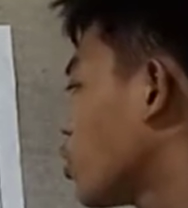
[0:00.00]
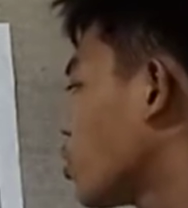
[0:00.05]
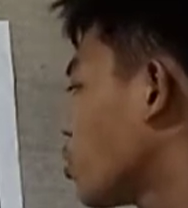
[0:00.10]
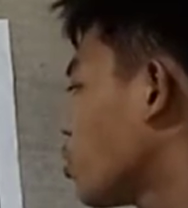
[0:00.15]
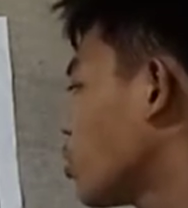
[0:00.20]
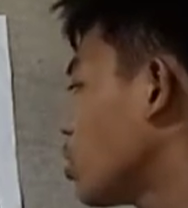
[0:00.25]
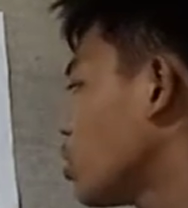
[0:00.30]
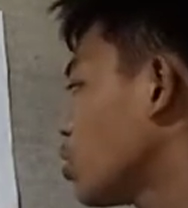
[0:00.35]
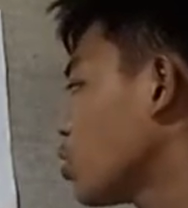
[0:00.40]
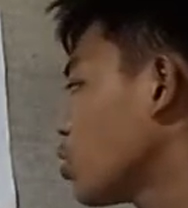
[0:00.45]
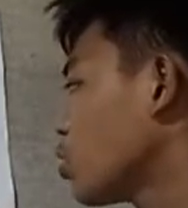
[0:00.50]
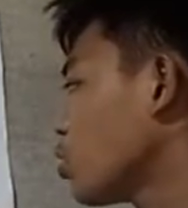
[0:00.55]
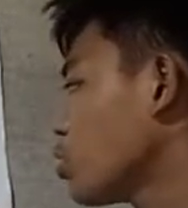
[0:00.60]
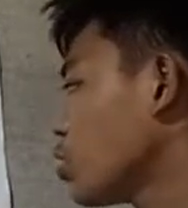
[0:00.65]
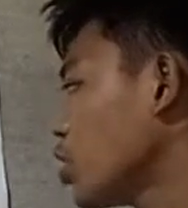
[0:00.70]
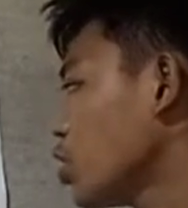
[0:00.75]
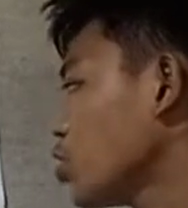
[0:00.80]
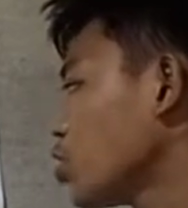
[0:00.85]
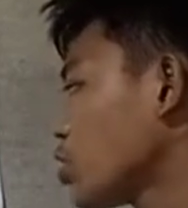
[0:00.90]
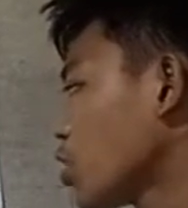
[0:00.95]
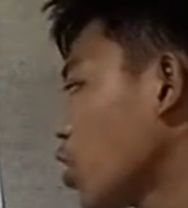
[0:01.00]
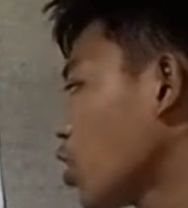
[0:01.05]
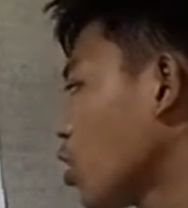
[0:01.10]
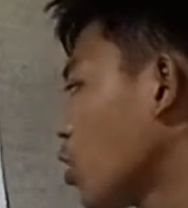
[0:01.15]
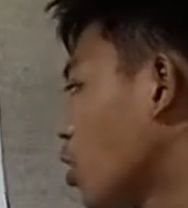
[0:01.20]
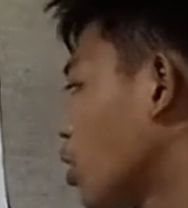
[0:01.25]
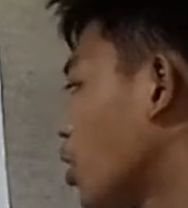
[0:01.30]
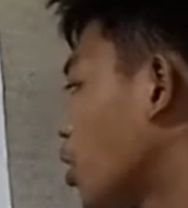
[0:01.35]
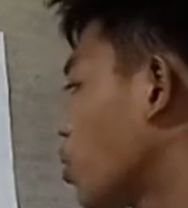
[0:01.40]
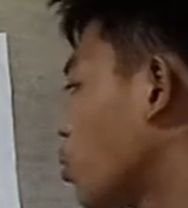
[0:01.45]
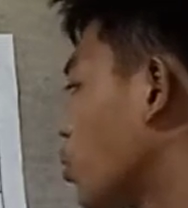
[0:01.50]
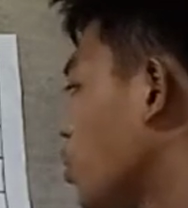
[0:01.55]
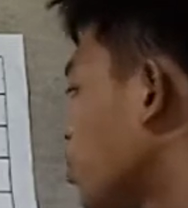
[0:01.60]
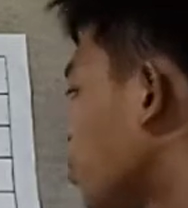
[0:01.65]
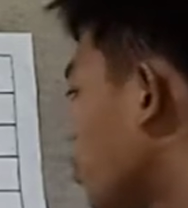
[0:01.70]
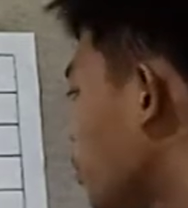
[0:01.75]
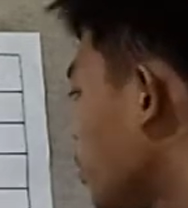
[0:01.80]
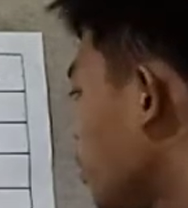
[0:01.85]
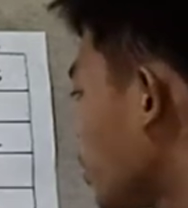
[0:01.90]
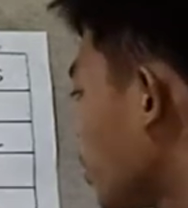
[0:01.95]
So there's no changes at all. It will
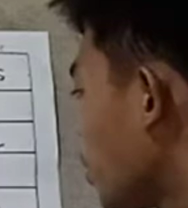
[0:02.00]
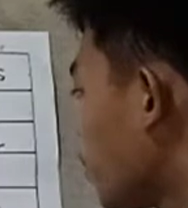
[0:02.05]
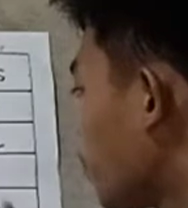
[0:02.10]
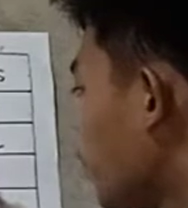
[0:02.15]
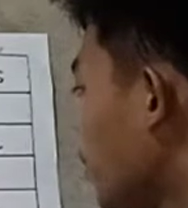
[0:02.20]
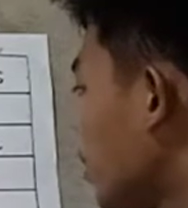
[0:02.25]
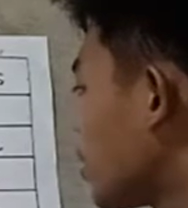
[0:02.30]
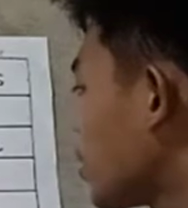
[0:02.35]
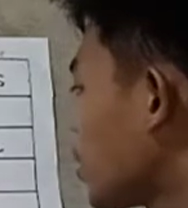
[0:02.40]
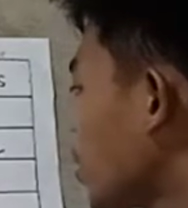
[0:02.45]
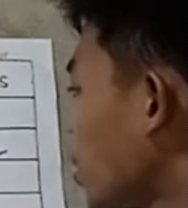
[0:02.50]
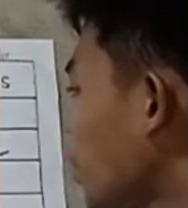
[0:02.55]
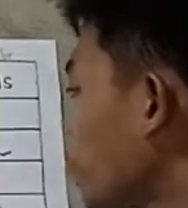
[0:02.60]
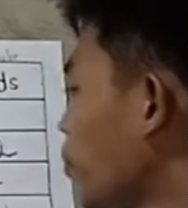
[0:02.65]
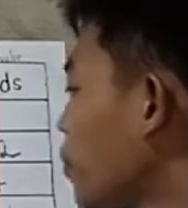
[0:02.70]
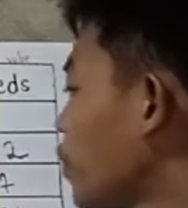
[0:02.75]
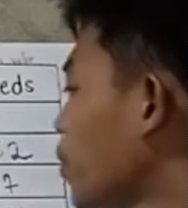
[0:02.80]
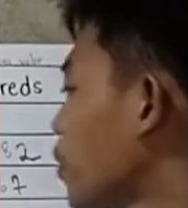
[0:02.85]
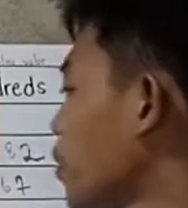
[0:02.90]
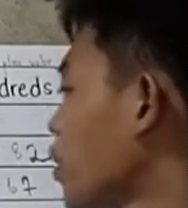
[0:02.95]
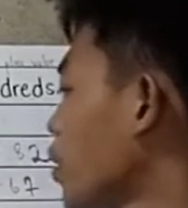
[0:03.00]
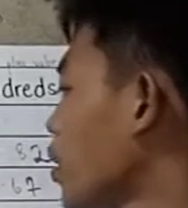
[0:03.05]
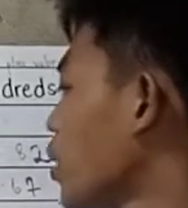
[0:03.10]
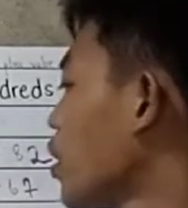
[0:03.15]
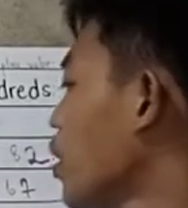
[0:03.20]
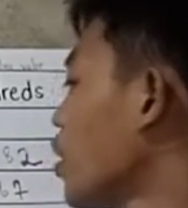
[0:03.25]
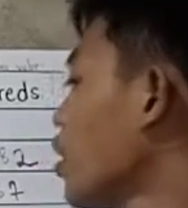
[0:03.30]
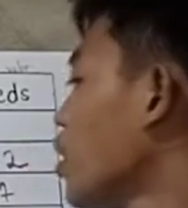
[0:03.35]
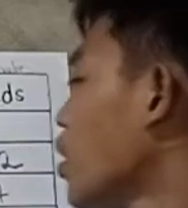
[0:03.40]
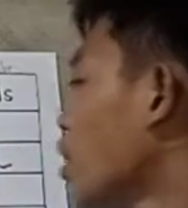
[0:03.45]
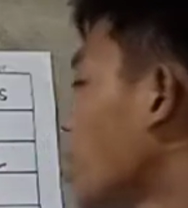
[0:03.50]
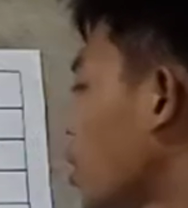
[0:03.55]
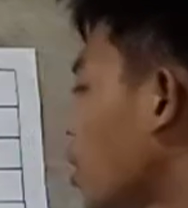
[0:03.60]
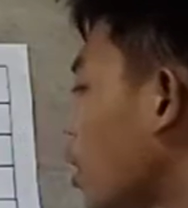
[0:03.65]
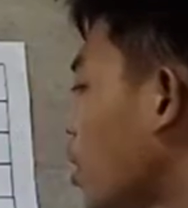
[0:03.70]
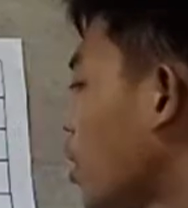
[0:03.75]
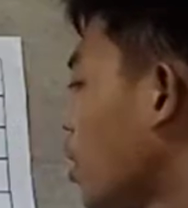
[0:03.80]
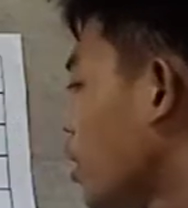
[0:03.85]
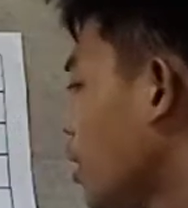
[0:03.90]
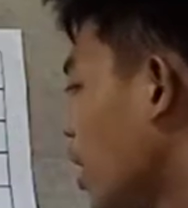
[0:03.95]
still be the same.
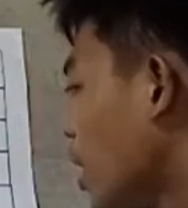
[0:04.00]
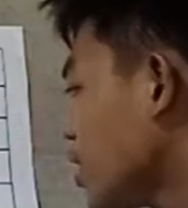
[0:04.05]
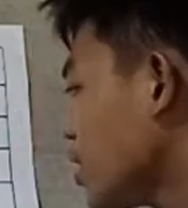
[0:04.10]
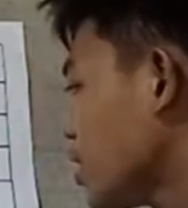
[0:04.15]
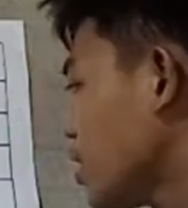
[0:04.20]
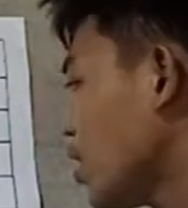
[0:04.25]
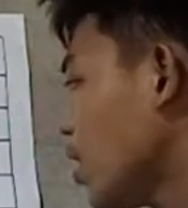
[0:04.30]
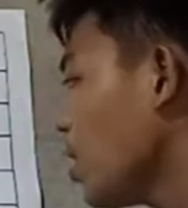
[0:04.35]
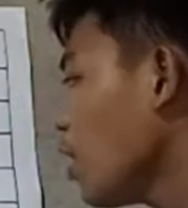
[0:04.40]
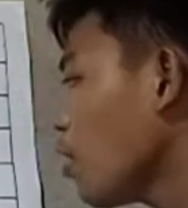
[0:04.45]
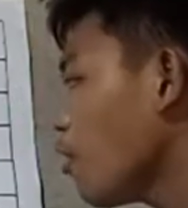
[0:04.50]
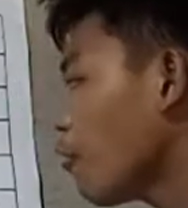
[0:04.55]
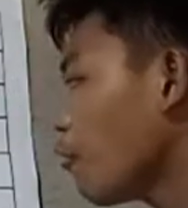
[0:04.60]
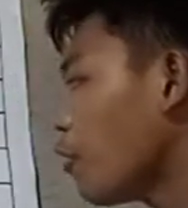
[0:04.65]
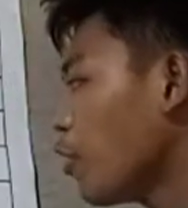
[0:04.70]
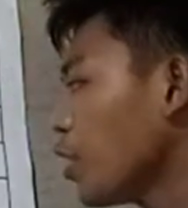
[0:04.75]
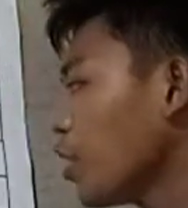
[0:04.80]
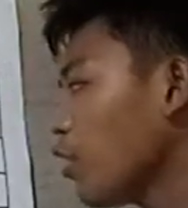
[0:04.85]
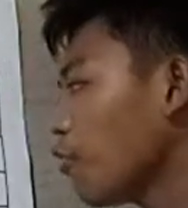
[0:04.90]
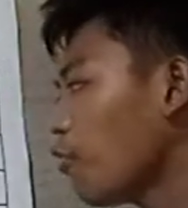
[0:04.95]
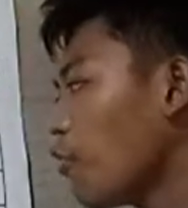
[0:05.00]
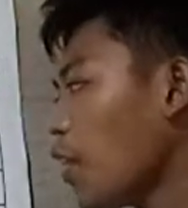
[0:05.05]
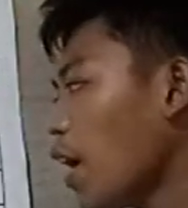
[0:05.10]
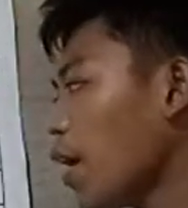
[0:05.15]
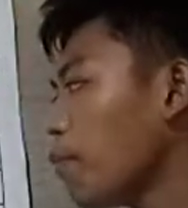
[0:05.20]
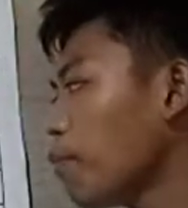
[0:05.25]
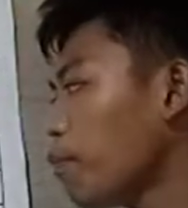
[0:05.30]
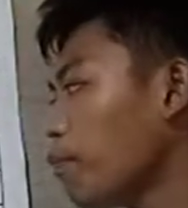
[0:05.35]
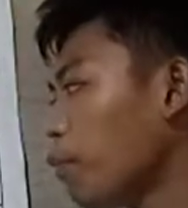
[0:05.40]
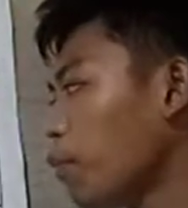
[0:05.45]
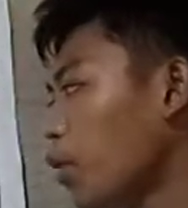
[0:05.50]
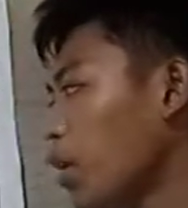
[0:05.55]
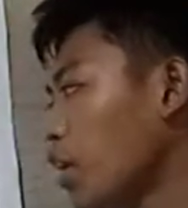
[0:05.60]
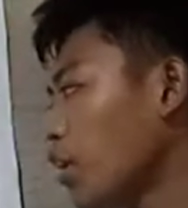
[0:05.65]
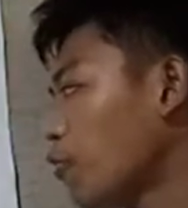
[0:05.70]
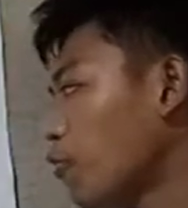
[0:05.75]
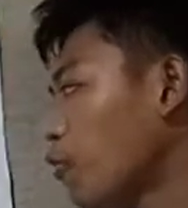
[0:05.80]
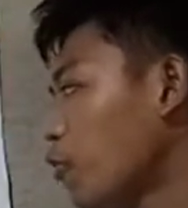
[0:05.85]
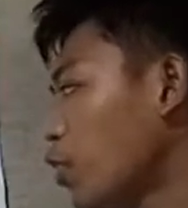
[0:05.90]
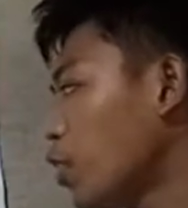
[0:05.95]
Lastly,
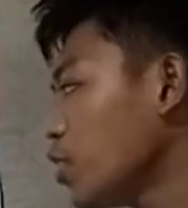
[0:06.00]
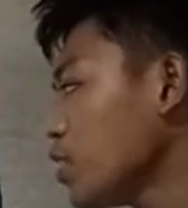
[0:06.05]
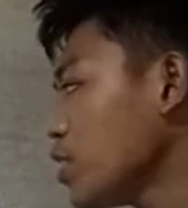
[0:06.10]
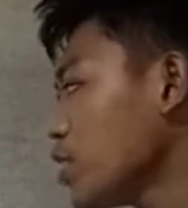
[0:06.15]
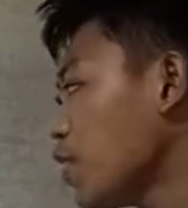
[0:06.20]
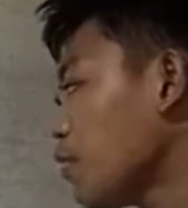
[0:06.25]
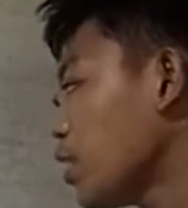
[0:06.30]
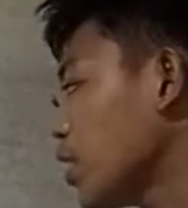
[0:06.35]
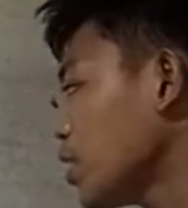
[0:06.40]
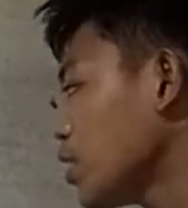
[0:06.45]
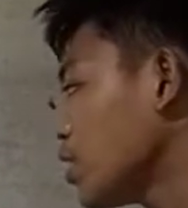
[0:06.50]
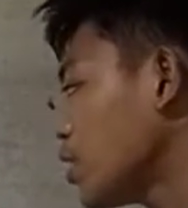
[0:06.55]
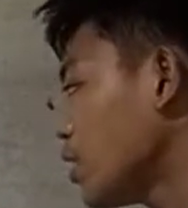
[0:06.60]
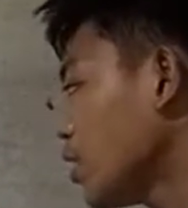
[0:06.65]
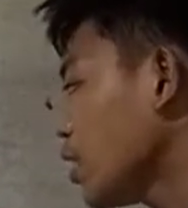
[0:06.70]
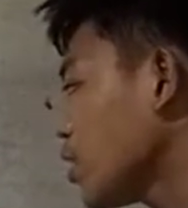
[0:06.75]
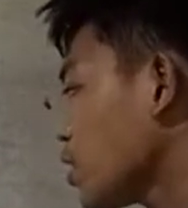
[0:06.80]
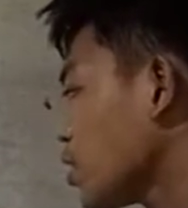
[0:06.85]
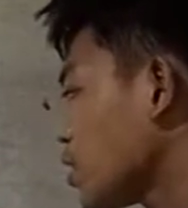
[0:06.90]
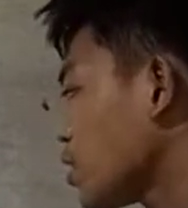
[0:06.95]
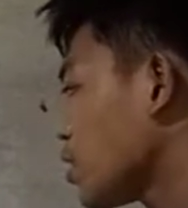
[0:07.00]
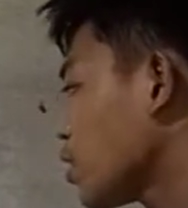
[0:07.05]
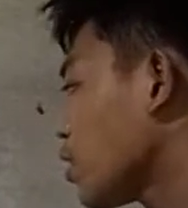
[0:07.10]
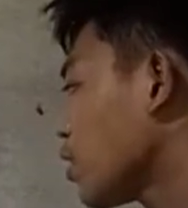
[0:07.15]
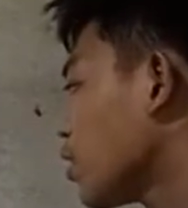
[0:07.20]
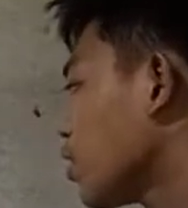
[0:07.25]
45.476.